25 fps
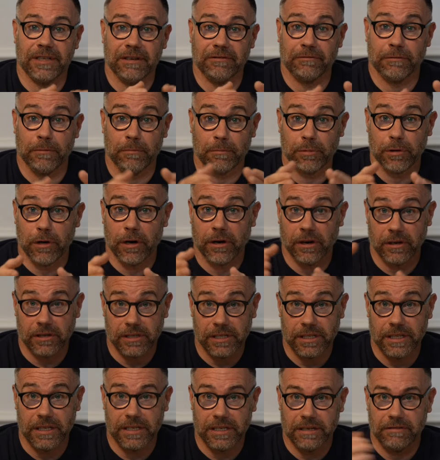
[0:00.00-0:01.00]
different
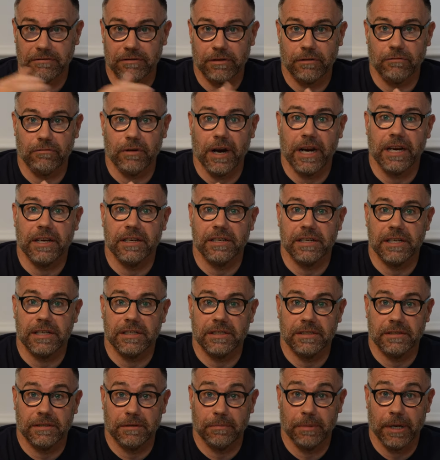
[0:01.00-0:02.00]
products in the different
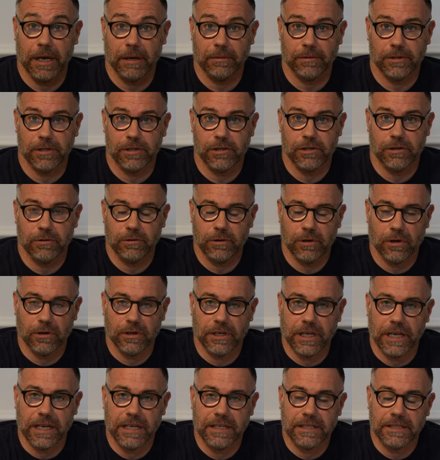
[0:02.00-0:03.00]
ranges to be able to suit your
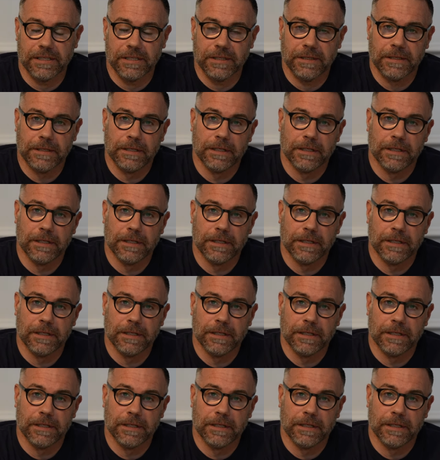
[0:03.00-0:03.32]
needs.